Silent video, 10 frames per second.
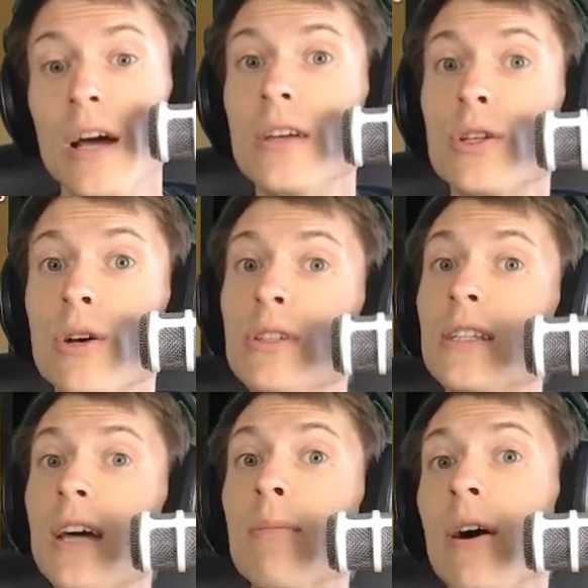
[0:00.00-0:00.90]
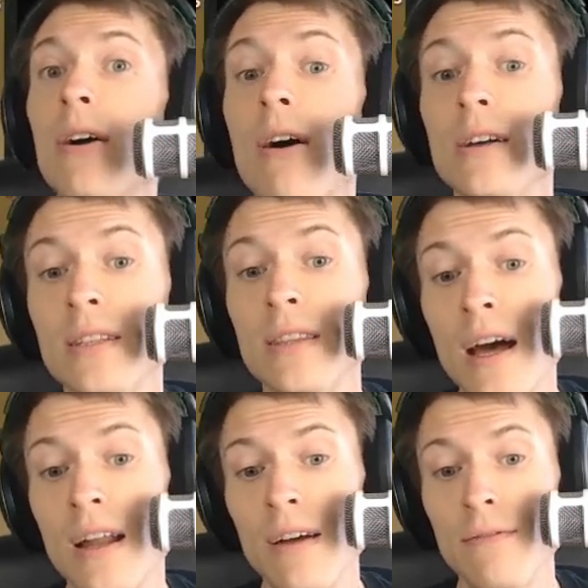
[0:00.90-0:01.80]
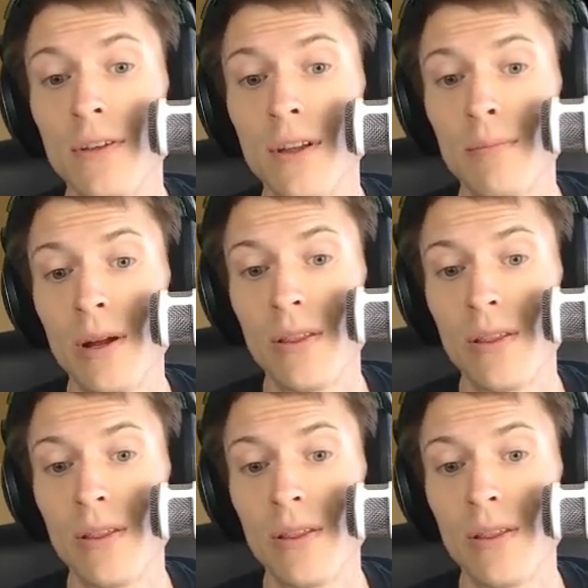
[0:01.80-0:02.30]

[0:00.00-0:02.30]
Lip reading: So since I'm not causing that, I feel a lot better